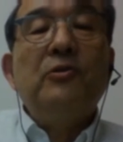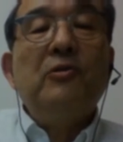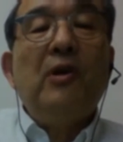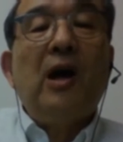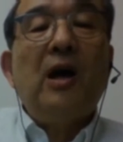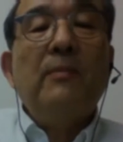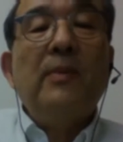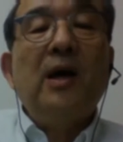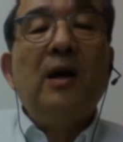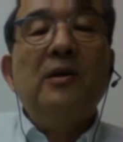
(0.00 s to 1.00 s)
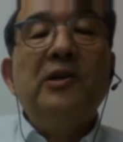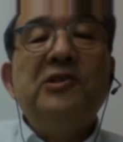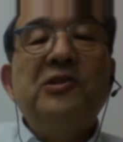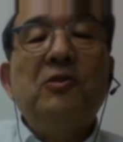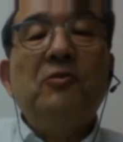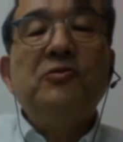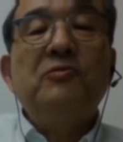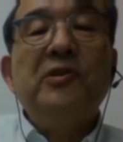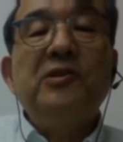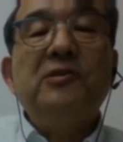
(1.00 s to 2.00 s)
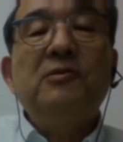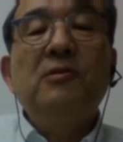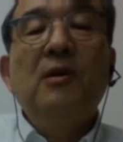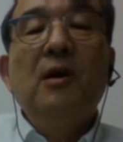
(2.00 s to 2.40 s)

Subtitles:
you have a resource list